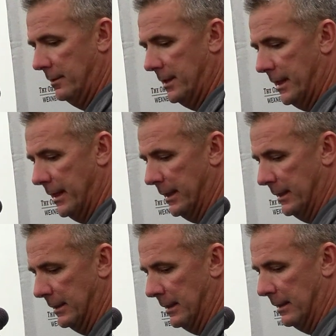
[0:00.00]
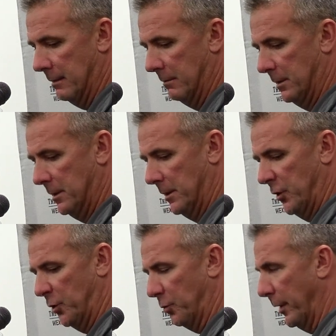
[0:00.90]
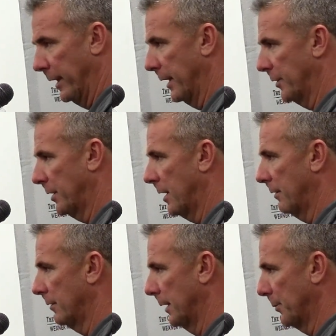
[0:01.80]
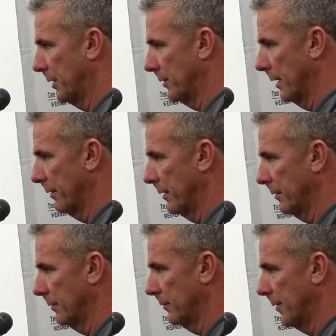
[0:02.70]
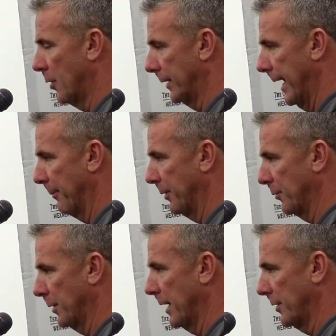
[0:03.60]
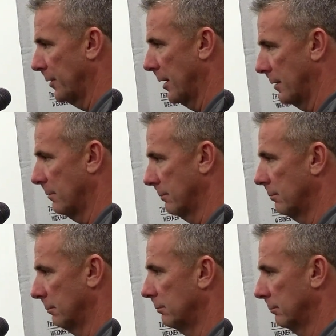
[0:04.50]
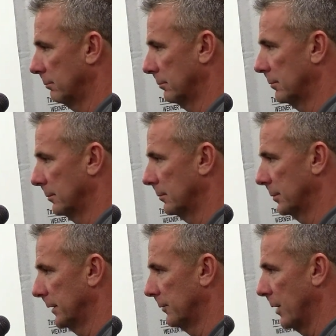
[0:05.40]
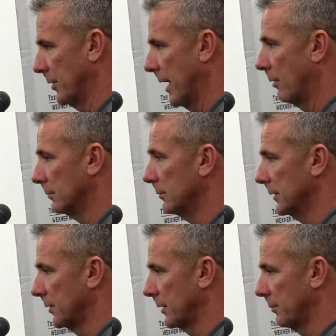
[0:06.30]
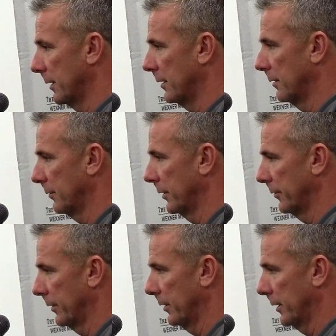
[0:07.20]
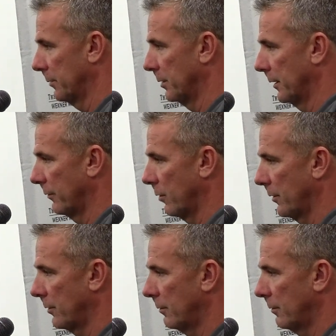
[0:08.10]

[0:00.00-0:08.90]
And spring, I saw glimpses of it. Fall camp is when I saw, watch out, this could be a really, really good player for us.